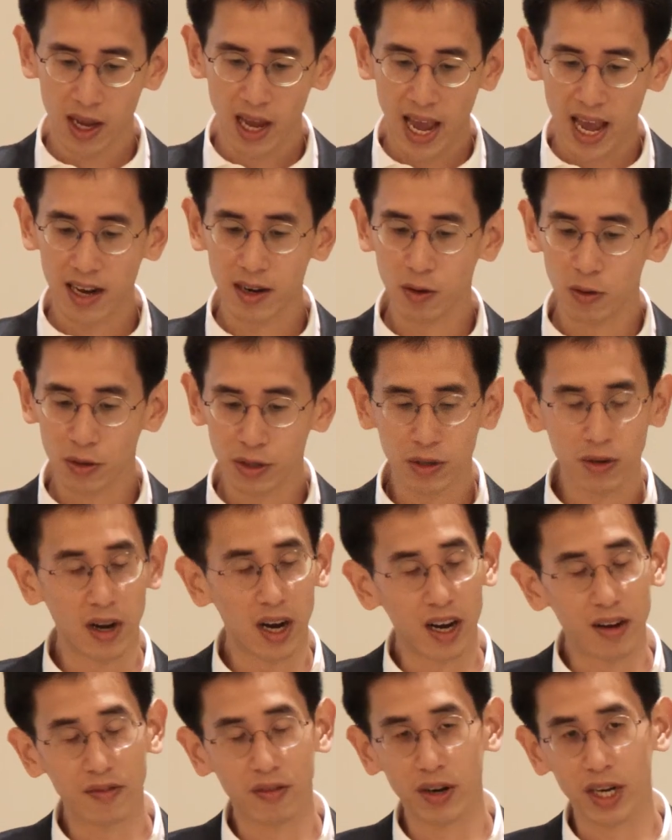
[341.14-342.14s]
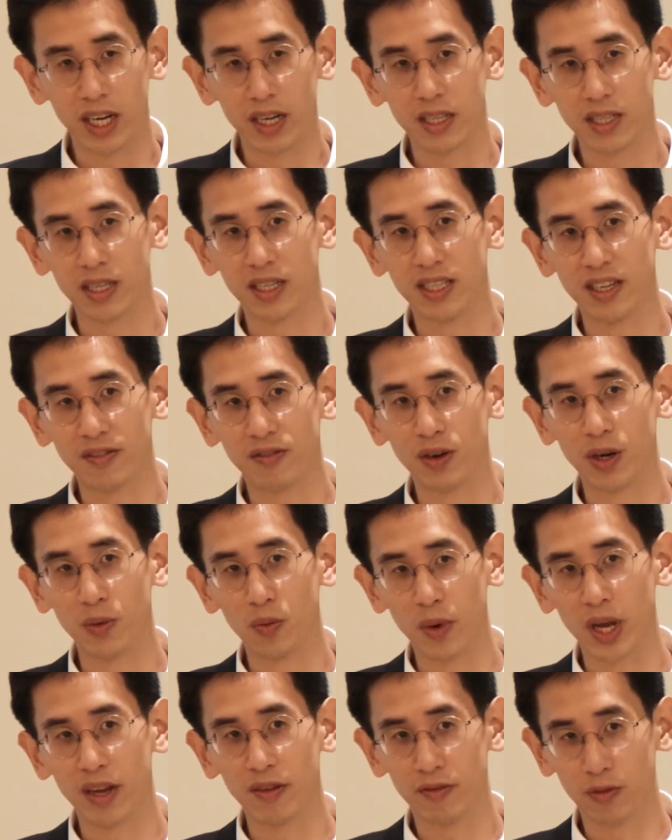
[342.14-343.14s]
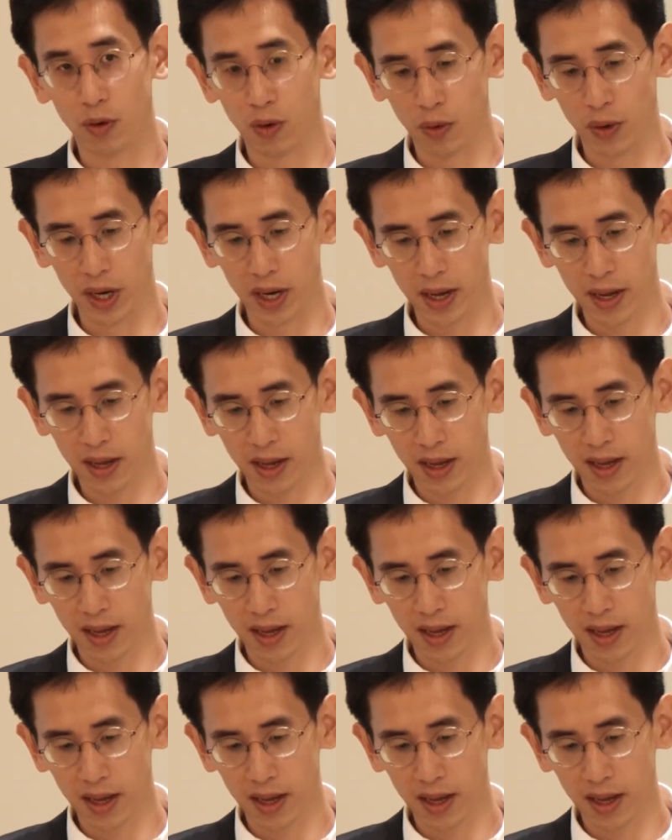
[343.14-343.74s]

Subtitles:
and also offering us a different way forward.